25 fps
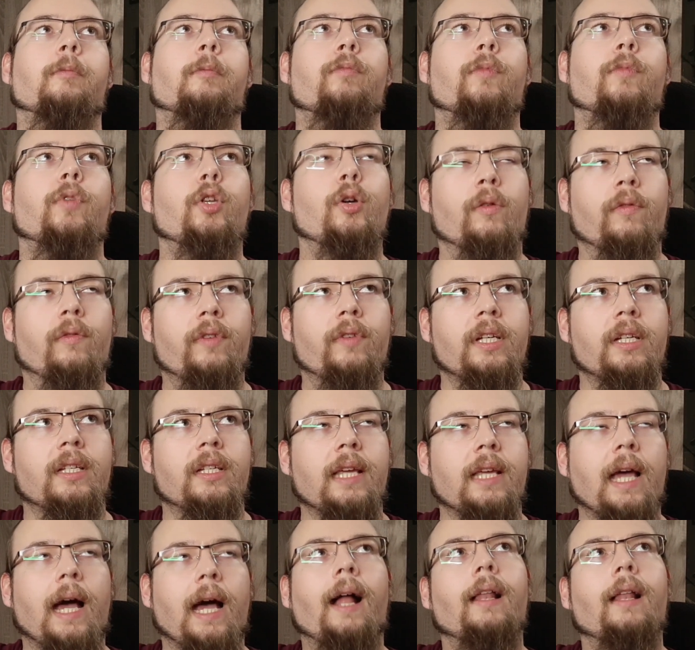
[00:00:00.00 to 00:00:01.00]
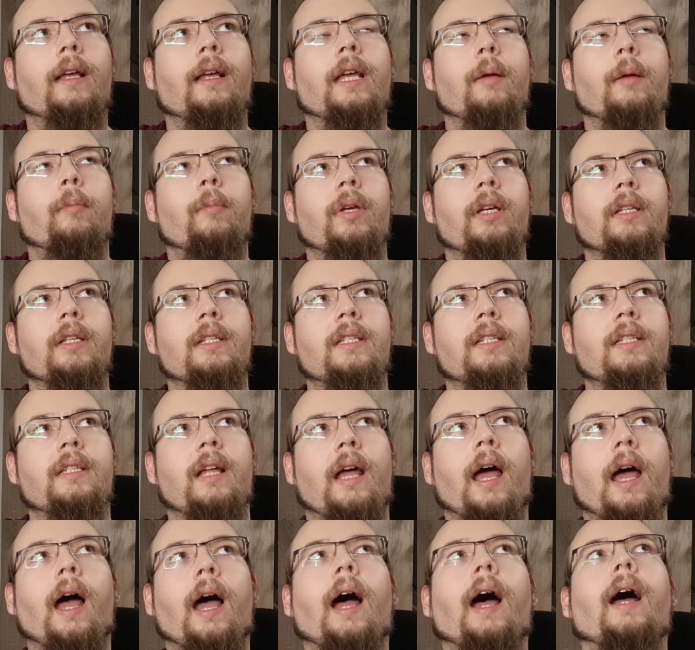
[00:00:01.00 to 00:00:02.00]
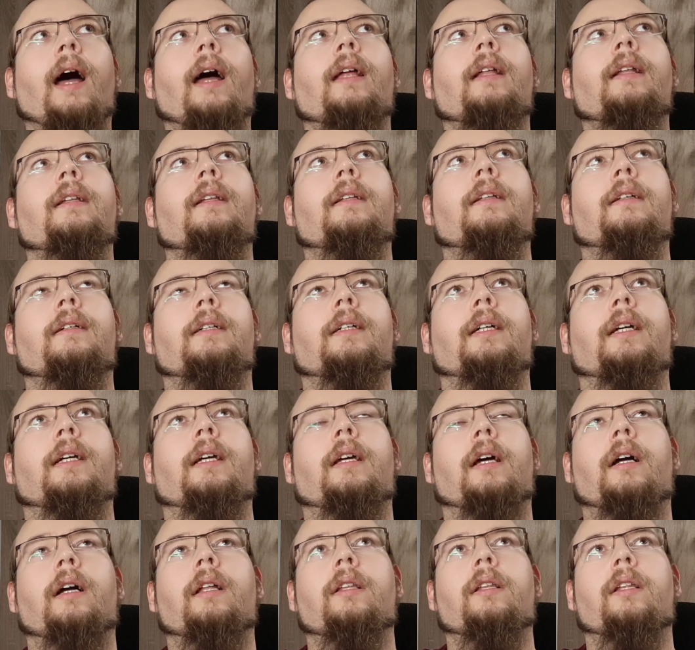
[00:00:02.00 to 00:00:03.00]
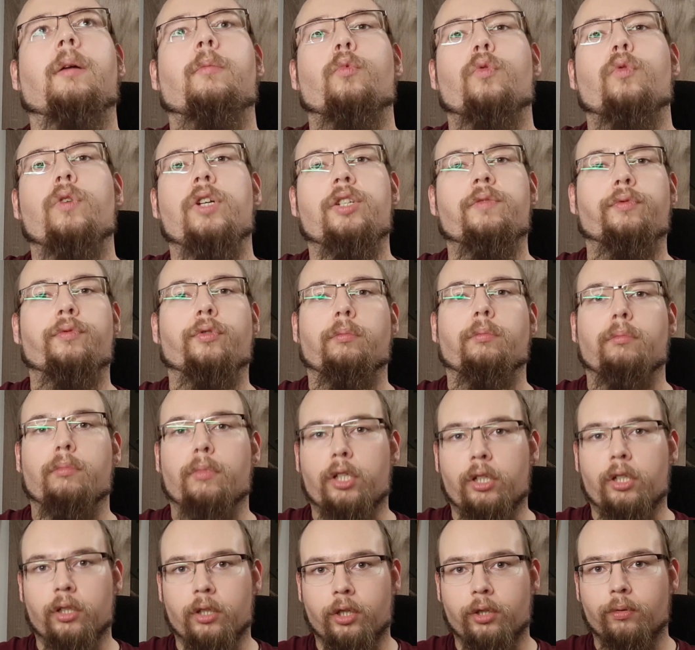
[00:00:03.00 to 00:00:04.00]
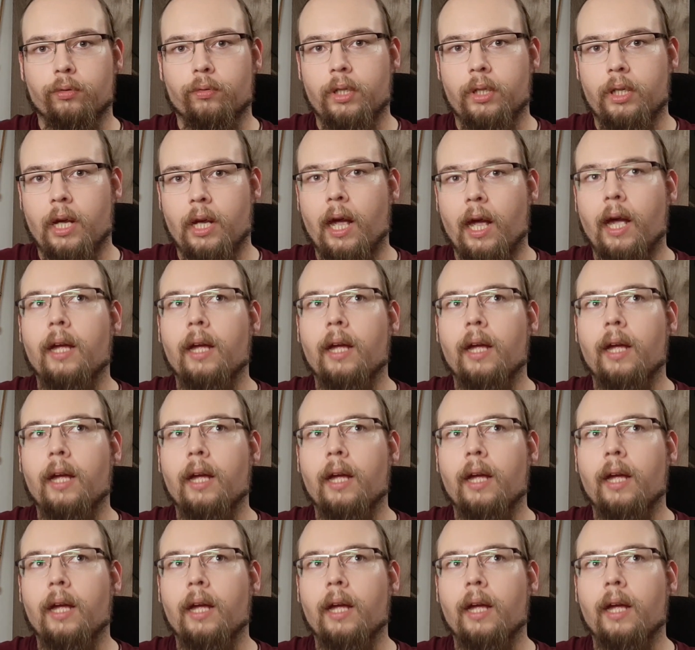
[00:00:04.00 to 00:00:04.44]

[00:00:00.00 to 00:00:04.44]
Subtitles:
Novice, Alchemist, and Gundam Witch from Mercury.